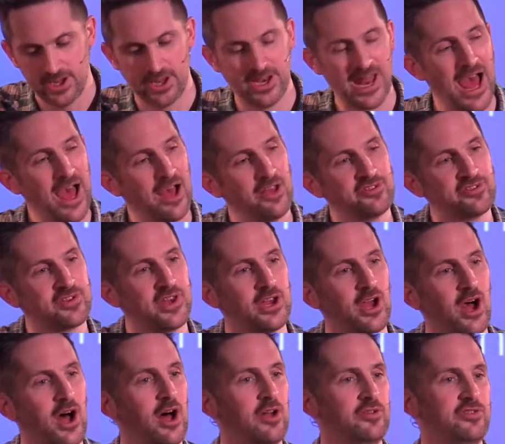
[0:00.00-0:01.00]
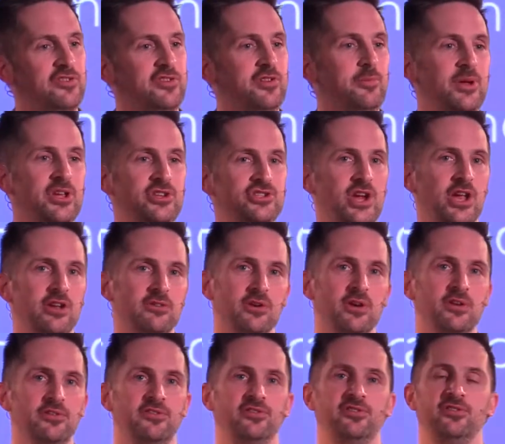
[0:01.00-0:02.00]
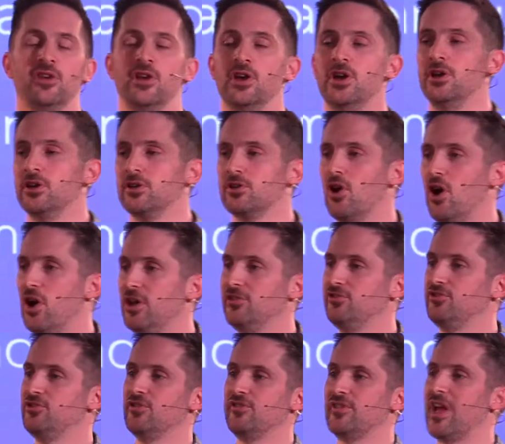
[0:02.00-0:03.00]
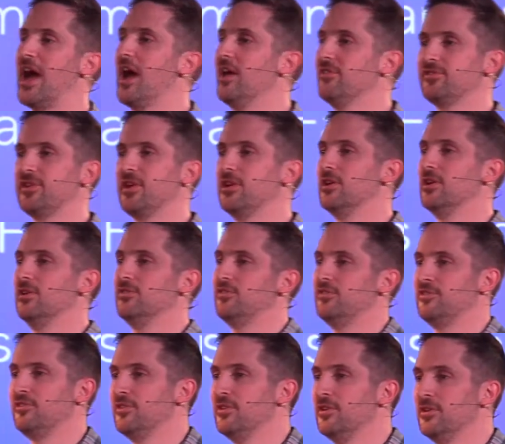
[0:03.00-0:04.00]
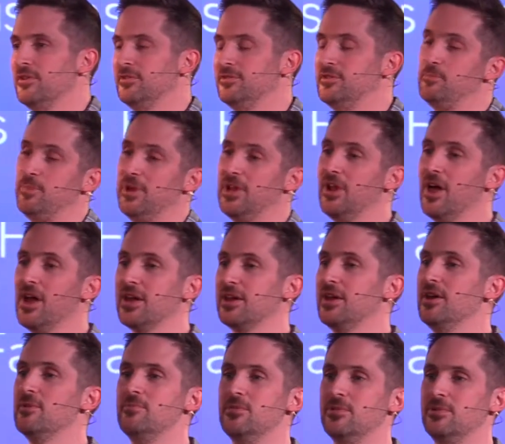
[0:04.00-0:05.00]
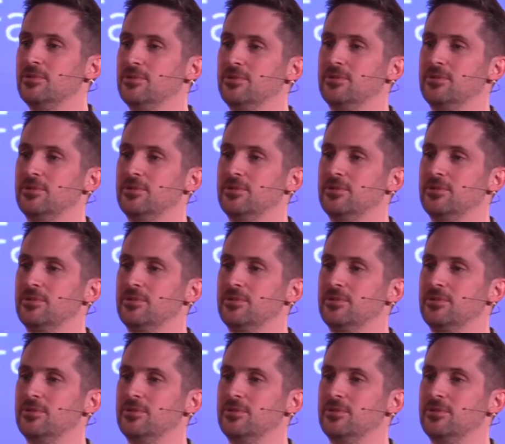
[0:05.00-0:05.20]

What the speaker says: In asking us to be generous, God is just asking us to be like him.